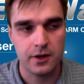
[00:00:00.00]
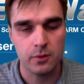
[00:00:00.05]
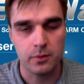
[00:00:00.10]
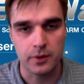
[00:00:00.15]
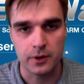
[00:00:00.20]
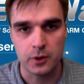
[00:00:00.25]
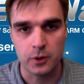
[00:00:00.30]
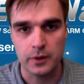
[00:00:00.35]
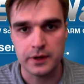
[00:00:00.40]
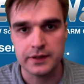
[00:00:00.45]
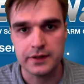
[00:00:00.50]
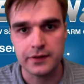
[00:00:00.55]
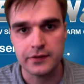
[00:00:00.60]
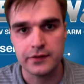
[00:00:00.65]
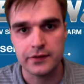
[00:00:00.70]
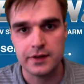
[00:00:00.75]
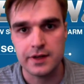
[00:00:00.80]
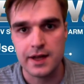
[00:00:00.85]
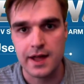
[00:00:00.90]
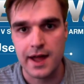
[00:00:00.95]
we're going to
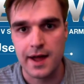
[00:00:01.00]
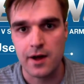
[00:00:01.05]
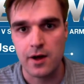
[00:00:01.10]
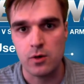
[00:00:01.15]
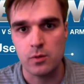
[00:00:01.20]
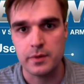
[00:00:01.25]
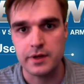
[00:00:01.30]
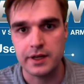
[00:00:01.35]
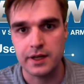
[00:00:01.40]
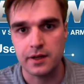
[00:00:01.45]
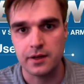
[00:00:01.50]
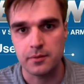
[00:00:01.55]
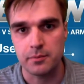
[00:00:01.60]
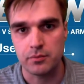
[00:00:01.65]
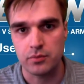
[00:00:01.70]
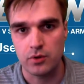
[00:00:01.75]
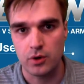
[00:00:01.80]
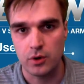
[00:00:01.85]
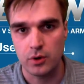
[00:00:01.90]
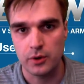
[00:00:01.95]
see how we can
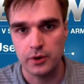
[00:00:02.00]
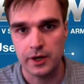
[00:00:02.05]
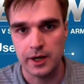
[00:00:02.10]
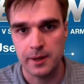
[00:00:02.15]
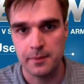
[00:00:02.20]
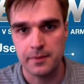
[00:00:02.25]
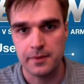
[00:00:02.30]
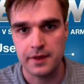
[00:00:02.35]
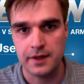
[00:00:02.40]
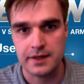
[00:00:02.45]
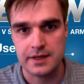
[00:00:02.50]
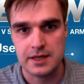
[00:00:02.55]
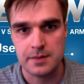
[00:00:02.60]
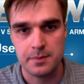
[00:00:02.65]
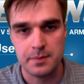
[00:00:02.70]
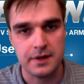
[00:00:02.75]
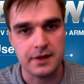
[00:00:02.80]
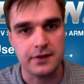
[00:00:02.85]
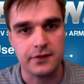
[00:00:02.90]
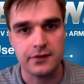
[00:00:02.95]
program the
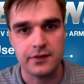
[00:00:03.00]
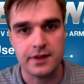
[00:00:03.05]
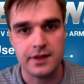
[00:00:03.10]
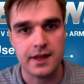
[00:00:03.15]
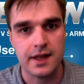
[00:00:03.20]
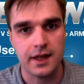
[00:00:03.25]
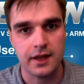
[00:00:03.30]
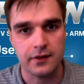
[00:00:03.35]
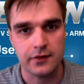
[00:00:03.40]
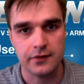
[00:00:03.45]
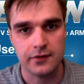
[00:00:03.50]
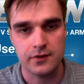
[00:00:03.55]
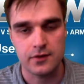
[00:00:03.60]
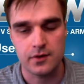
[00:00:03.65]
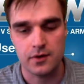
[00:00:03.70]
EPCS